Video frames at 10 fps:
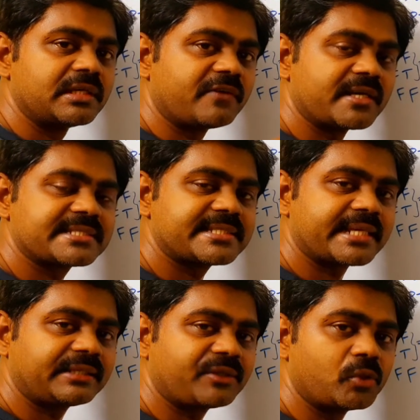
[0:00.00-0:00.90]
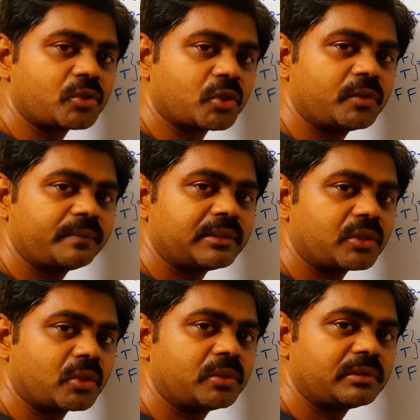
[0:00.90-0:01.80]
First check true, true,
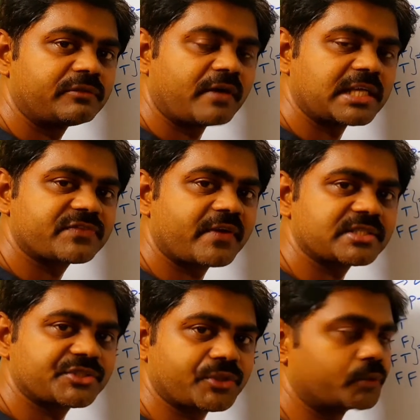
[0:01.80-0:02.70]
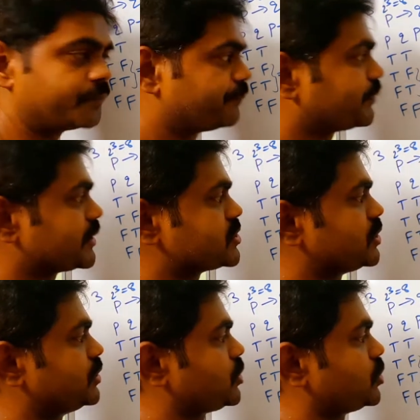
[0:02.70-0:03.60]
true, false, false, true.
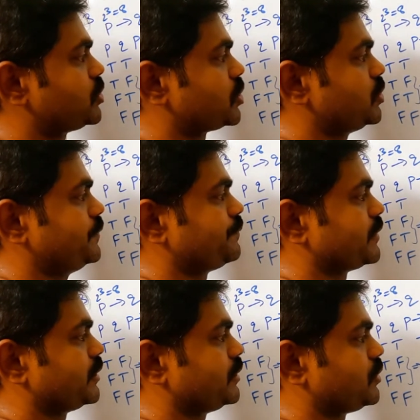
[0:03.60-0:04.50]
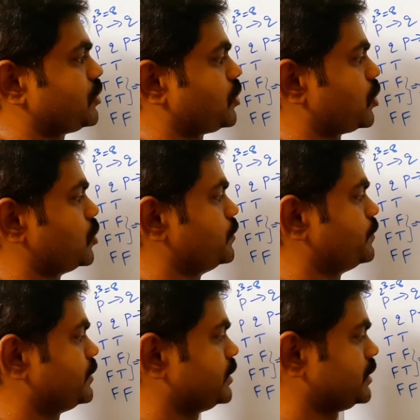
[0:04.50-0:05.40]
So true, true,
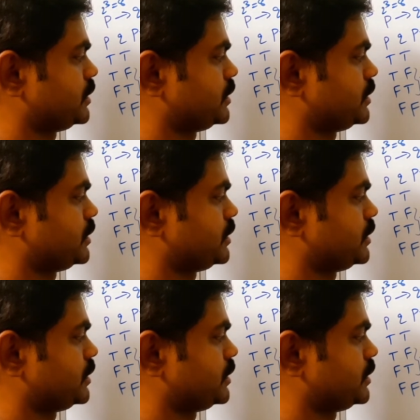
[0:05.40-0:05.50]
true,